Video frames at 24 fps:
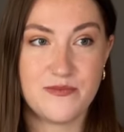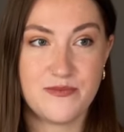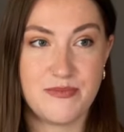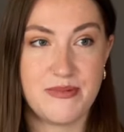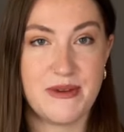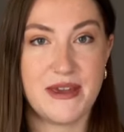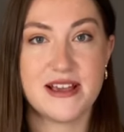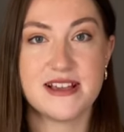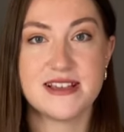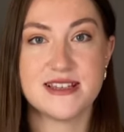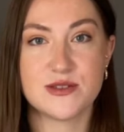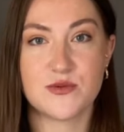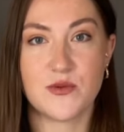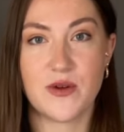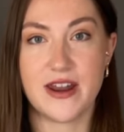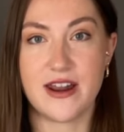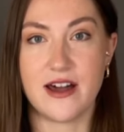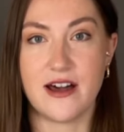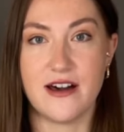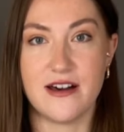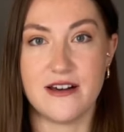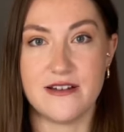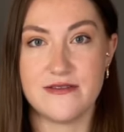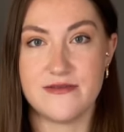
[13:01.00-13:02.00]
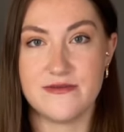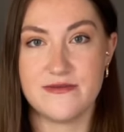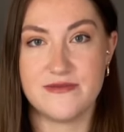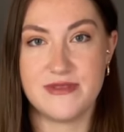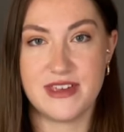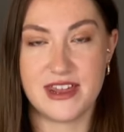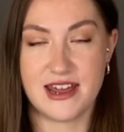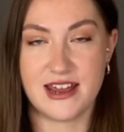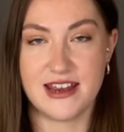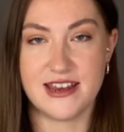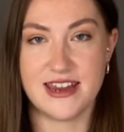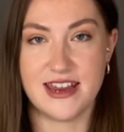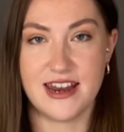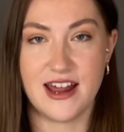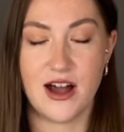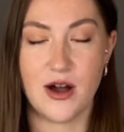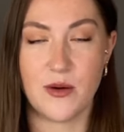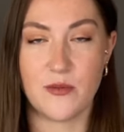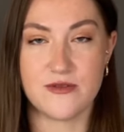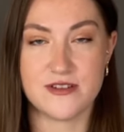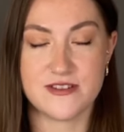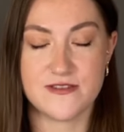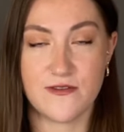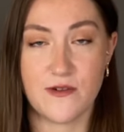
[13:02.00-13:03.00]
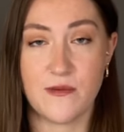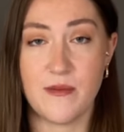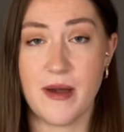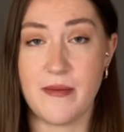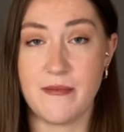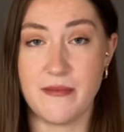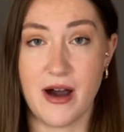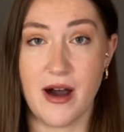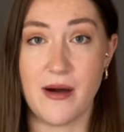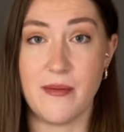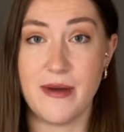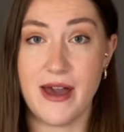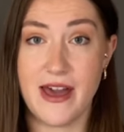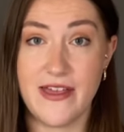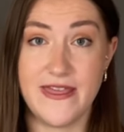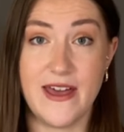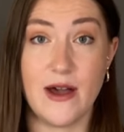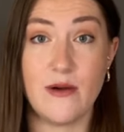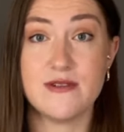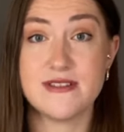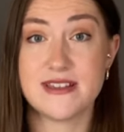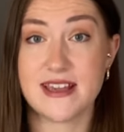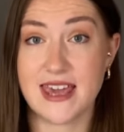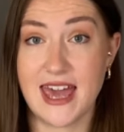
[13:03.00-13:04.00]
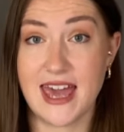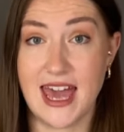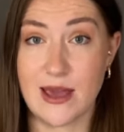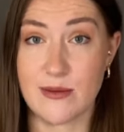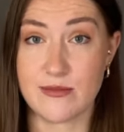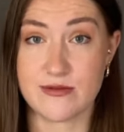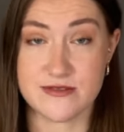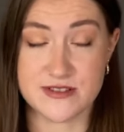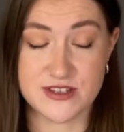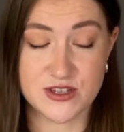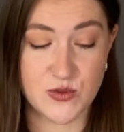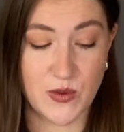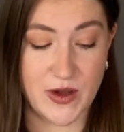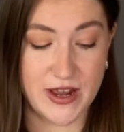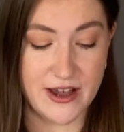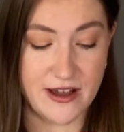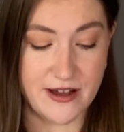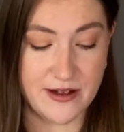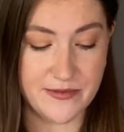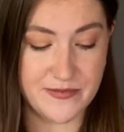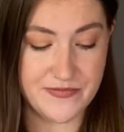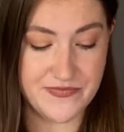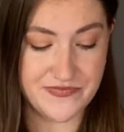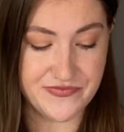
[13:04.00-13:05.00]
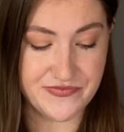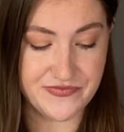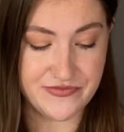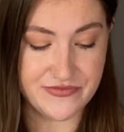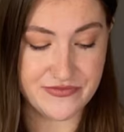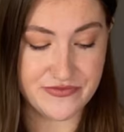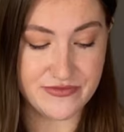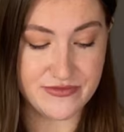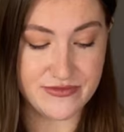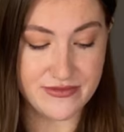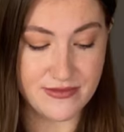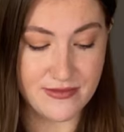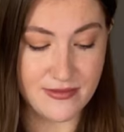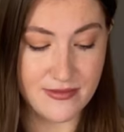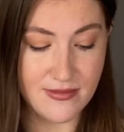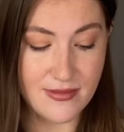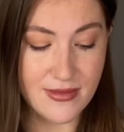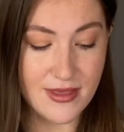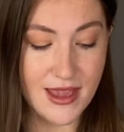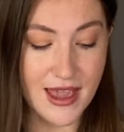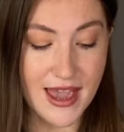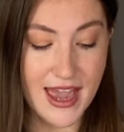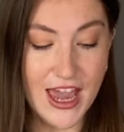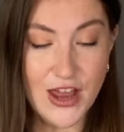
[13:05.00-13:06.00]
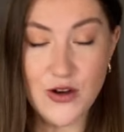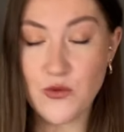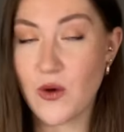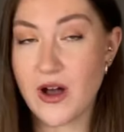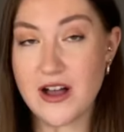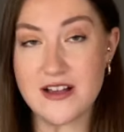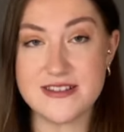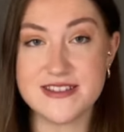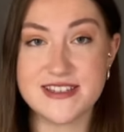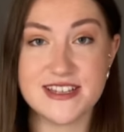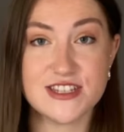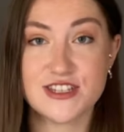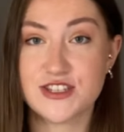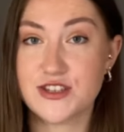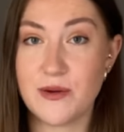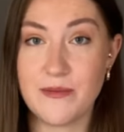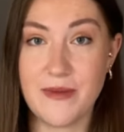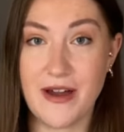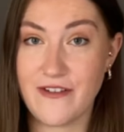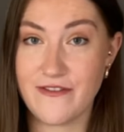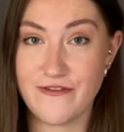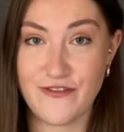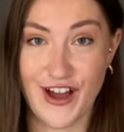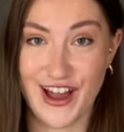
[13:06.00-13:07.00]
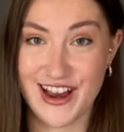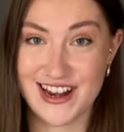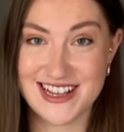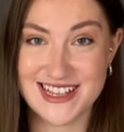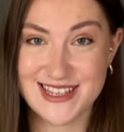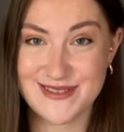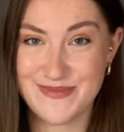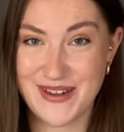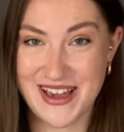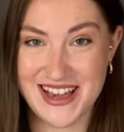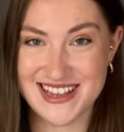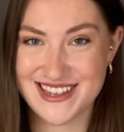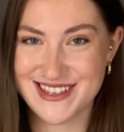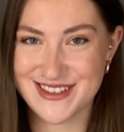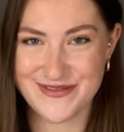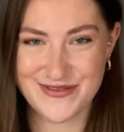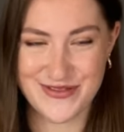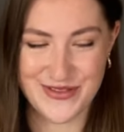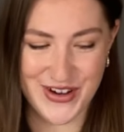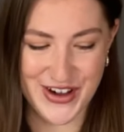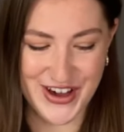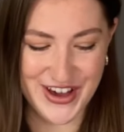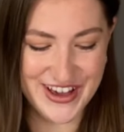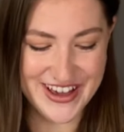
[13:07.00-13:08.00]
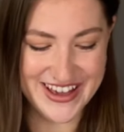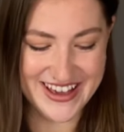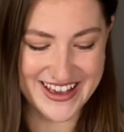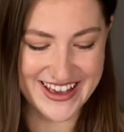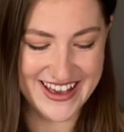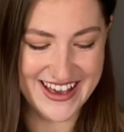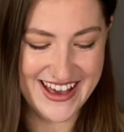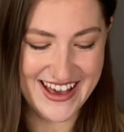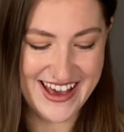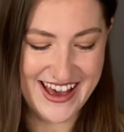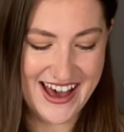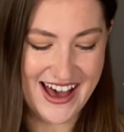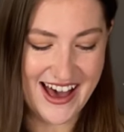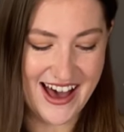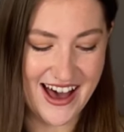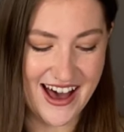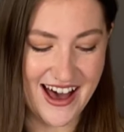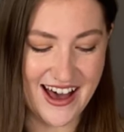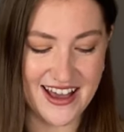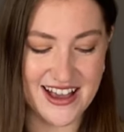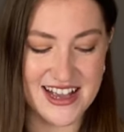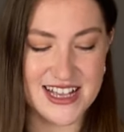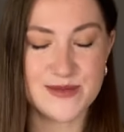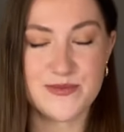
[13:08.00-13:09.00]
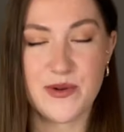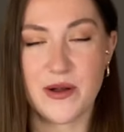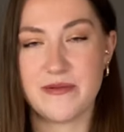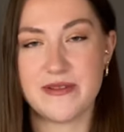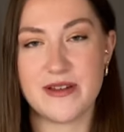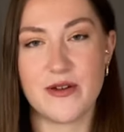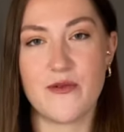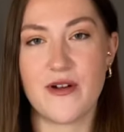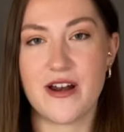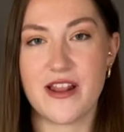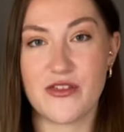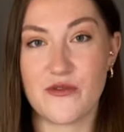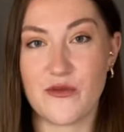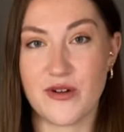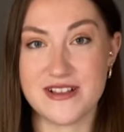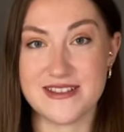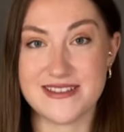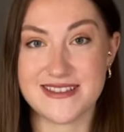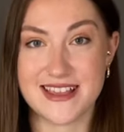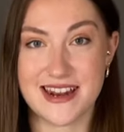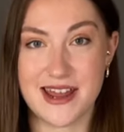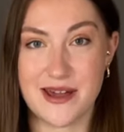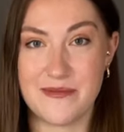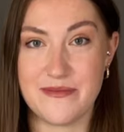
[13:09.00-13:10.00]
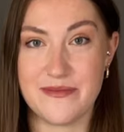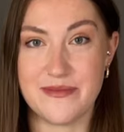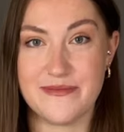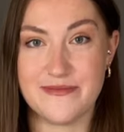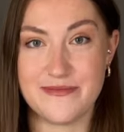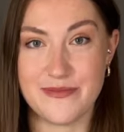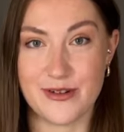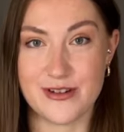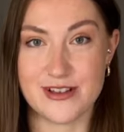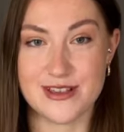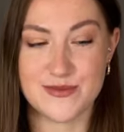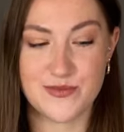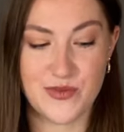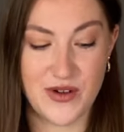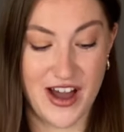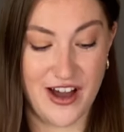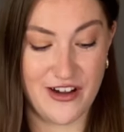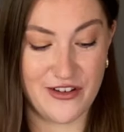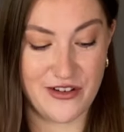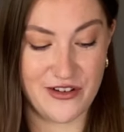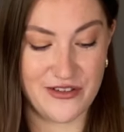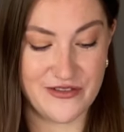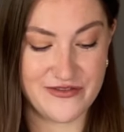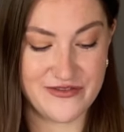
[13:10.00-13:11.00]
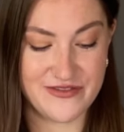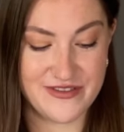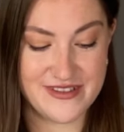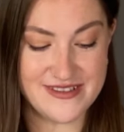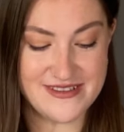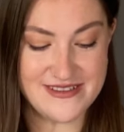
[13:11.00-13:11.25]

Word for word: big sweater that I knit up was for my mum and that was a cabled sweater. And whilst it's not my finest piece of work, uh, it's probably one of the ones that I'm most proud of.